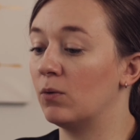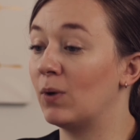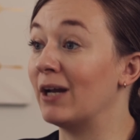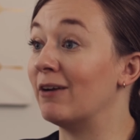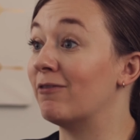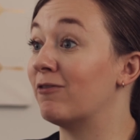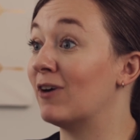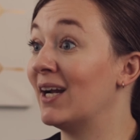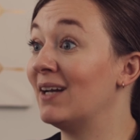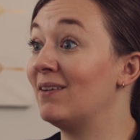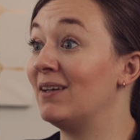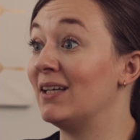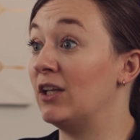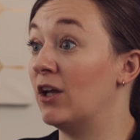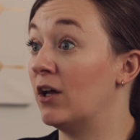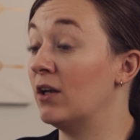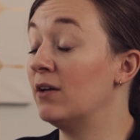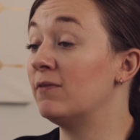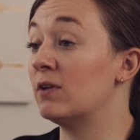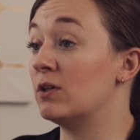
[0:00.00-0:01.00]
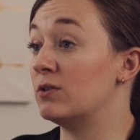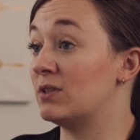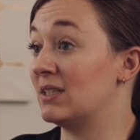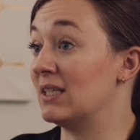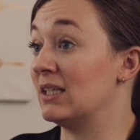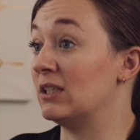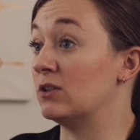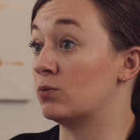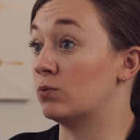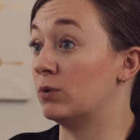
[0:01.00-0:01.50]
quite frankly, none of those
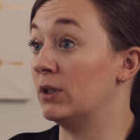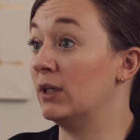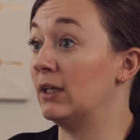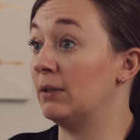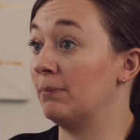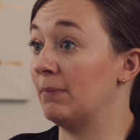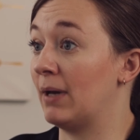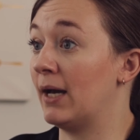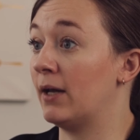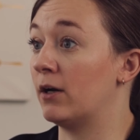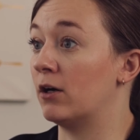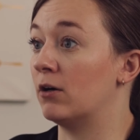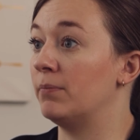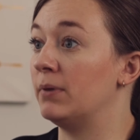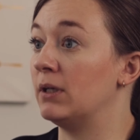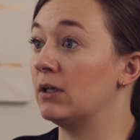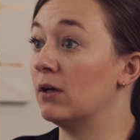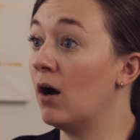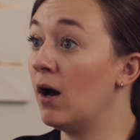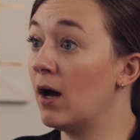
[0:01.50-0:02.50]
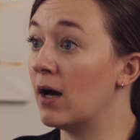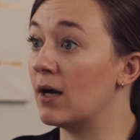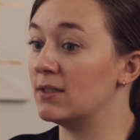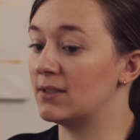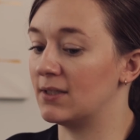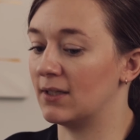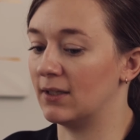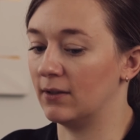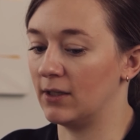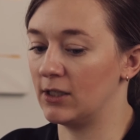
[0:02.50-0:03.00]
things really matter
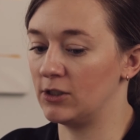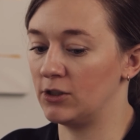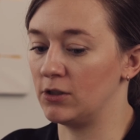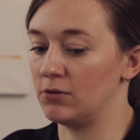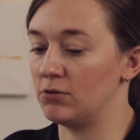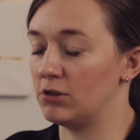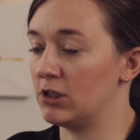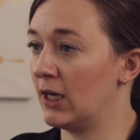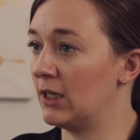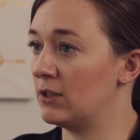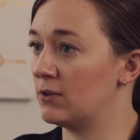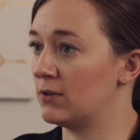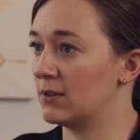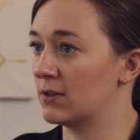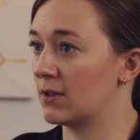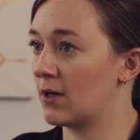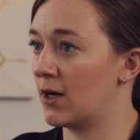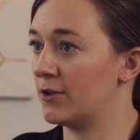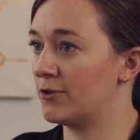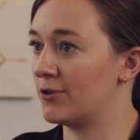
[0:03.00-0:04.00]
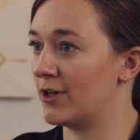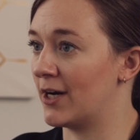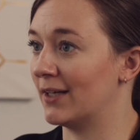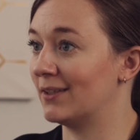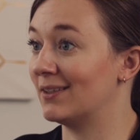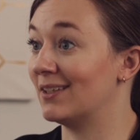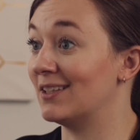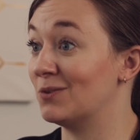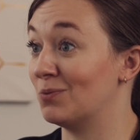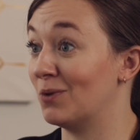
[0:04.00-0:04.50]
because unless you change this
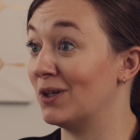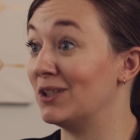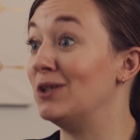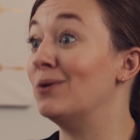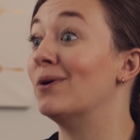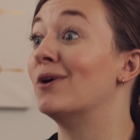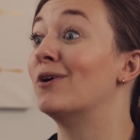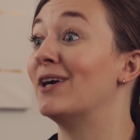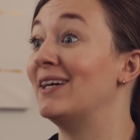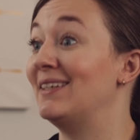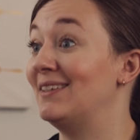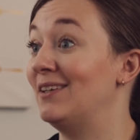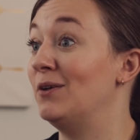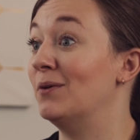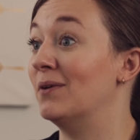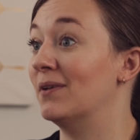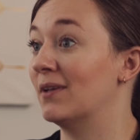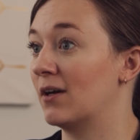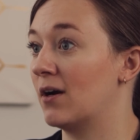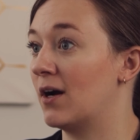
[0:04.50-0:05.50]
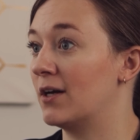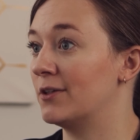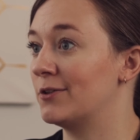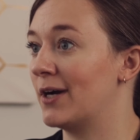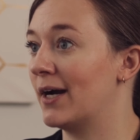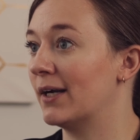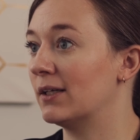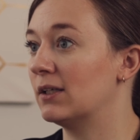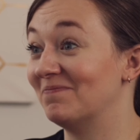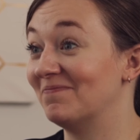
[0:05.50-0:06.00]
contract, it's what you agreed to do in the contract.